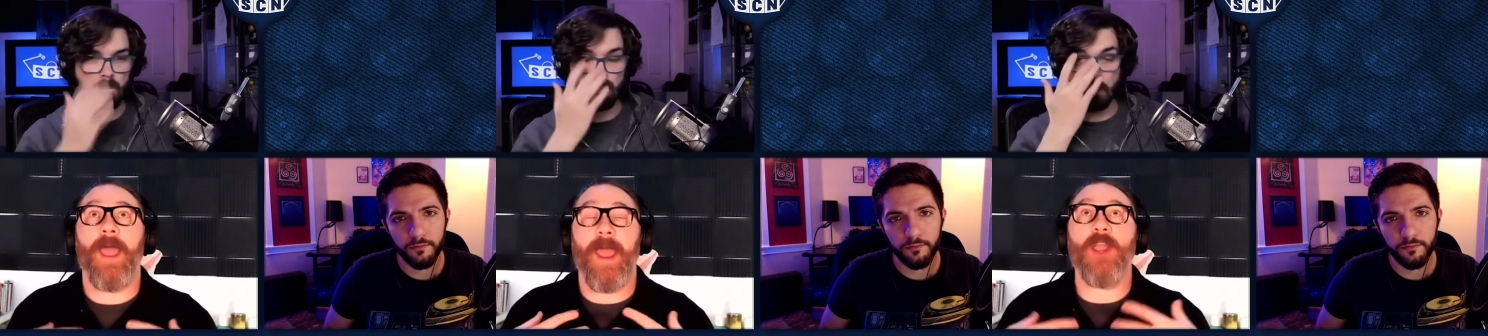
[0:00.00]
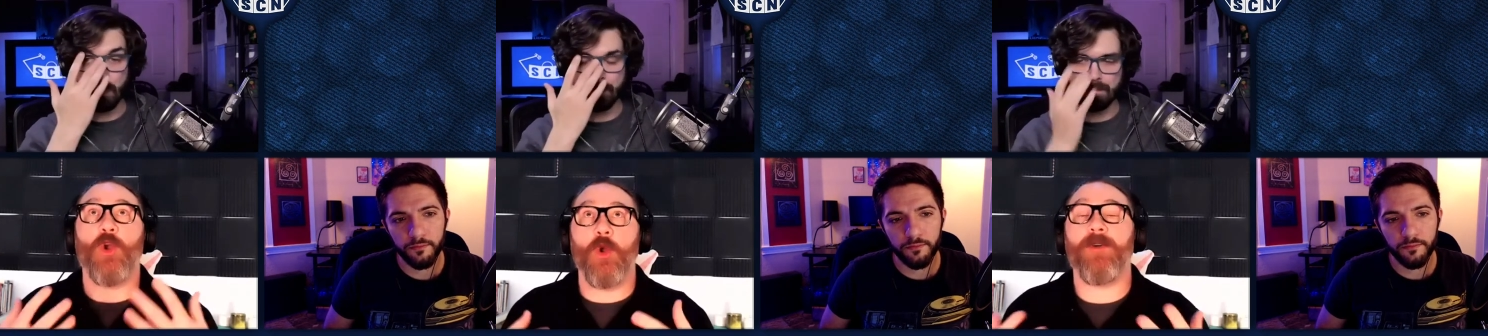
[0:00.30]

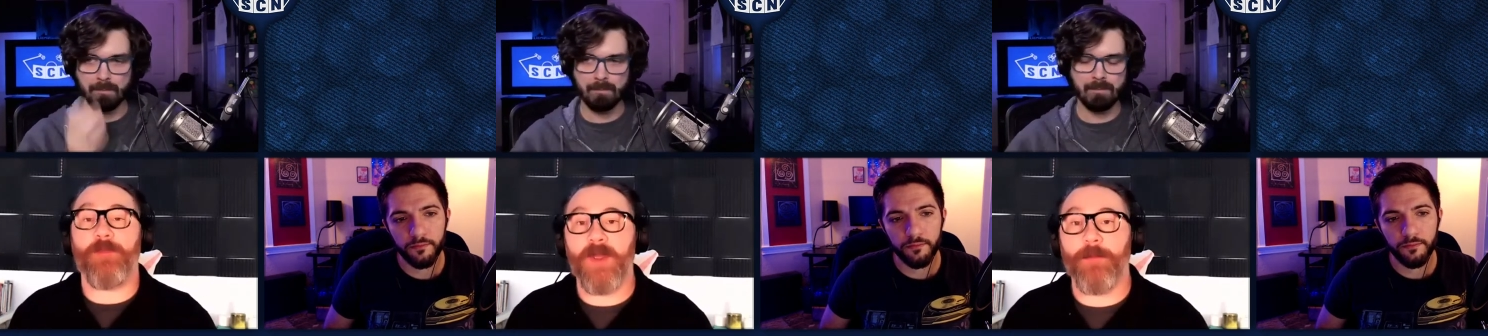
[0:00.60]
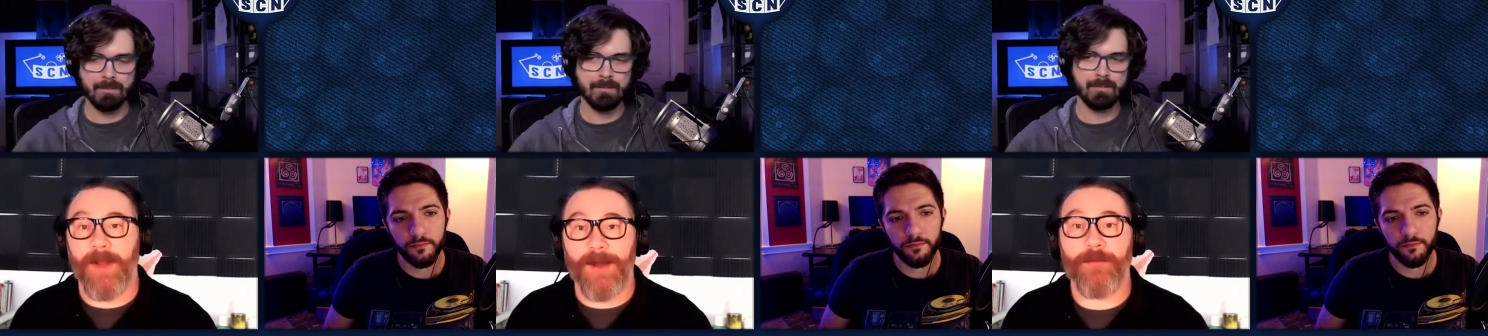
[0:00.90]
Speaker 1: a group of
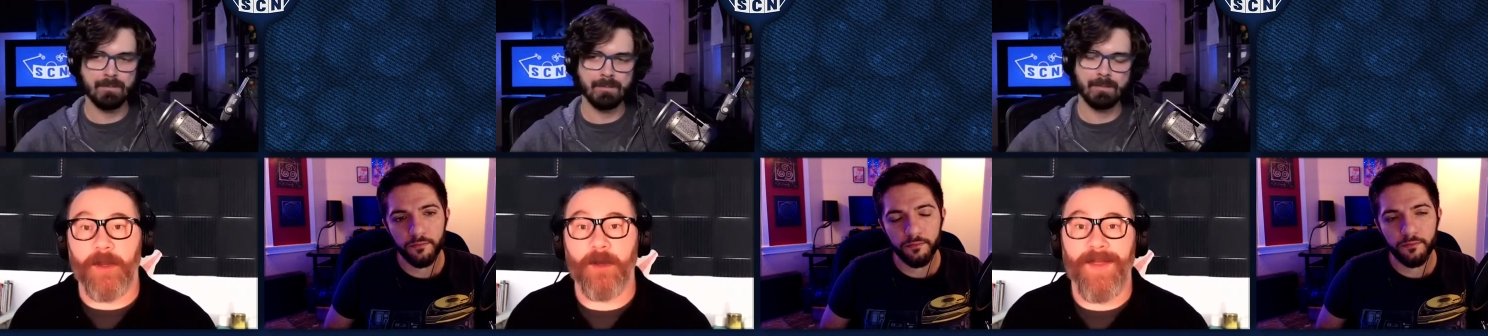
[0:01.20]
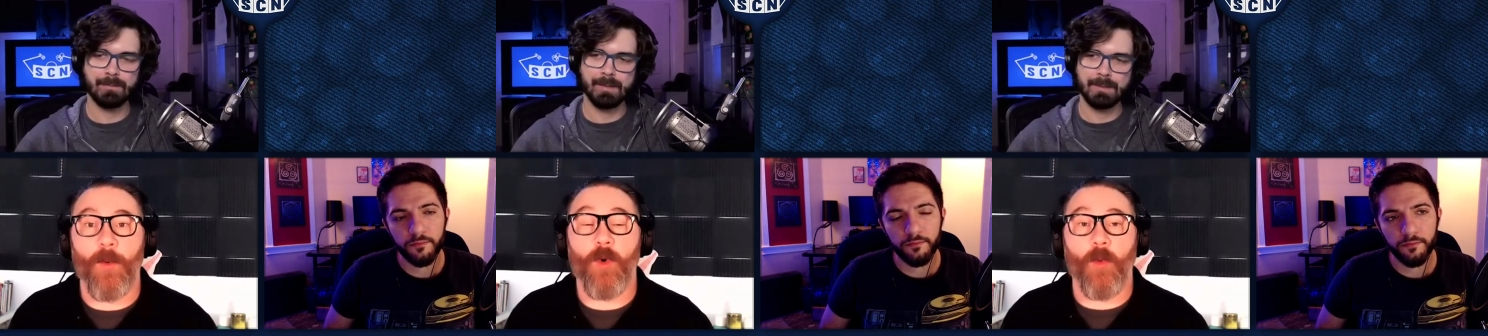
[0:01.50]
people out there
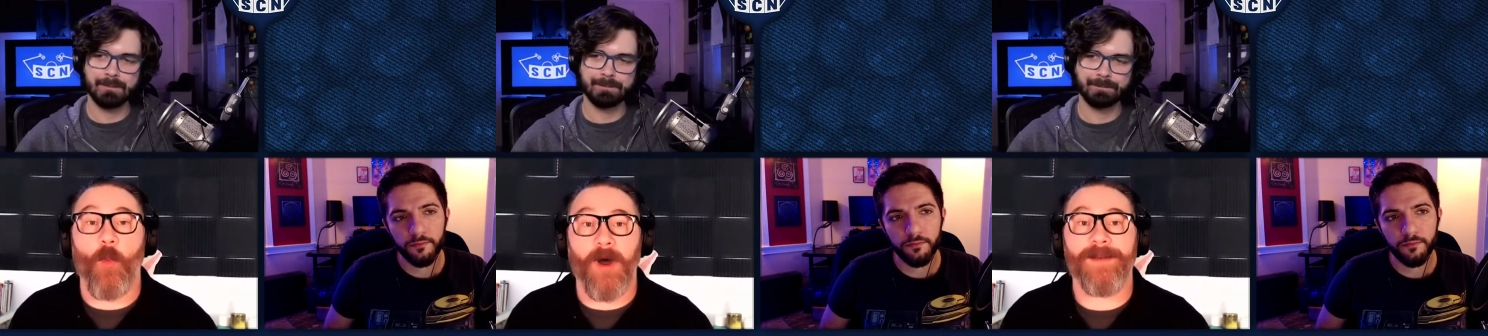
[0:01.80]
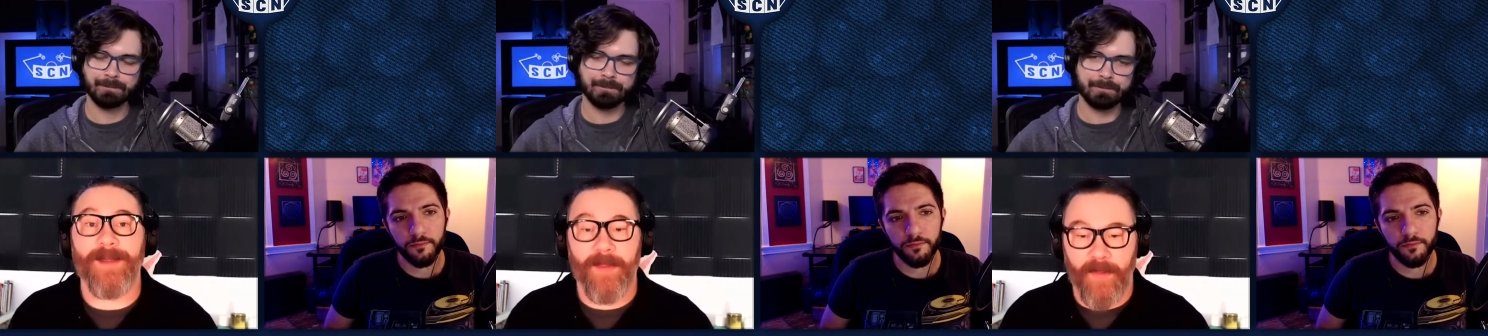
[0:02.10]
that will want